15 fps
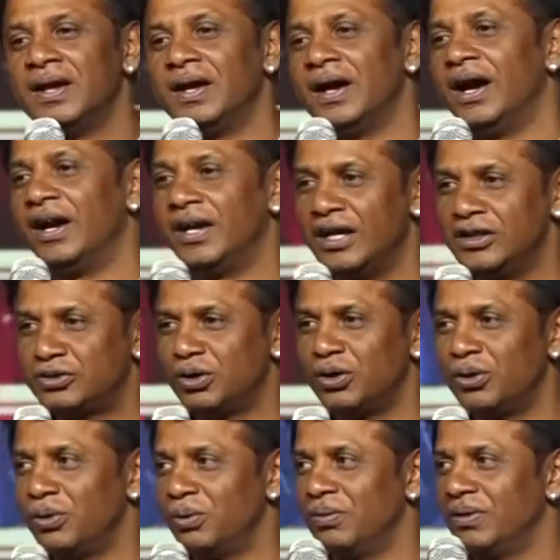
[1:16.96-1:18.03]
and also
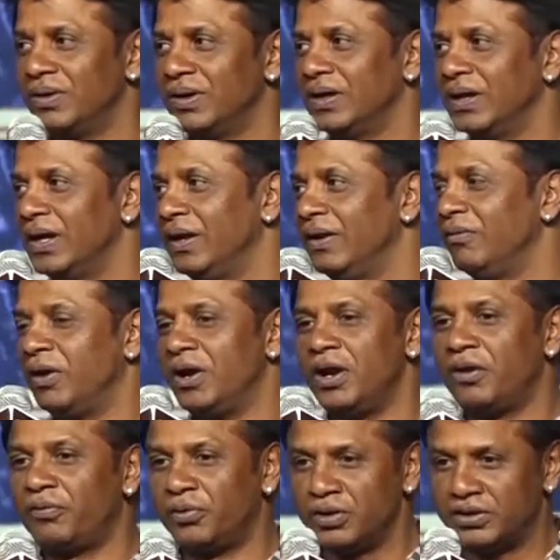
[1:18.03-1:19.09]
and
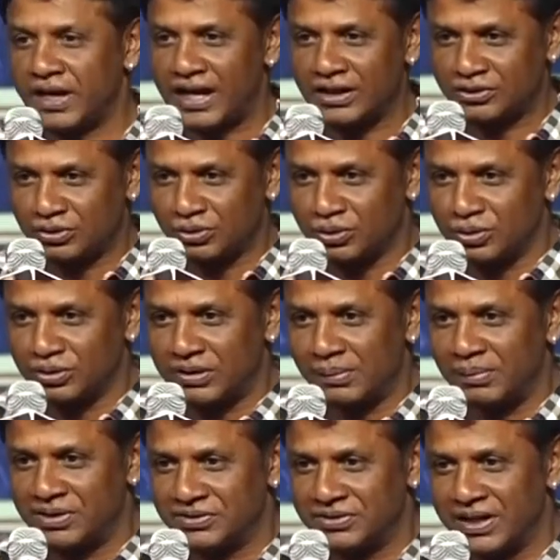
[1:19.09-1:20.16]
wonderful thanks to
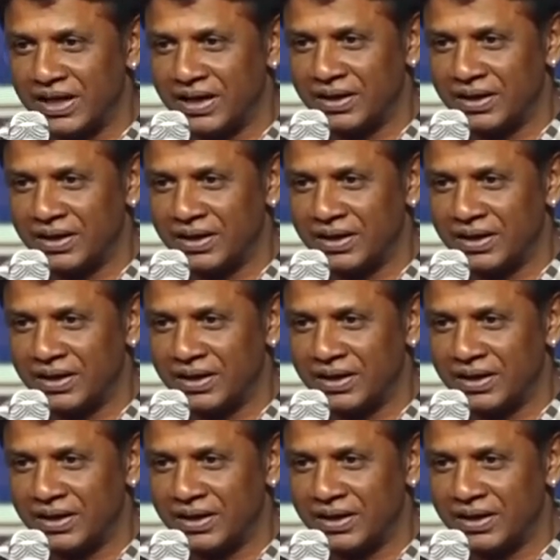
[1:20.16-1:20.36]
Taman sir.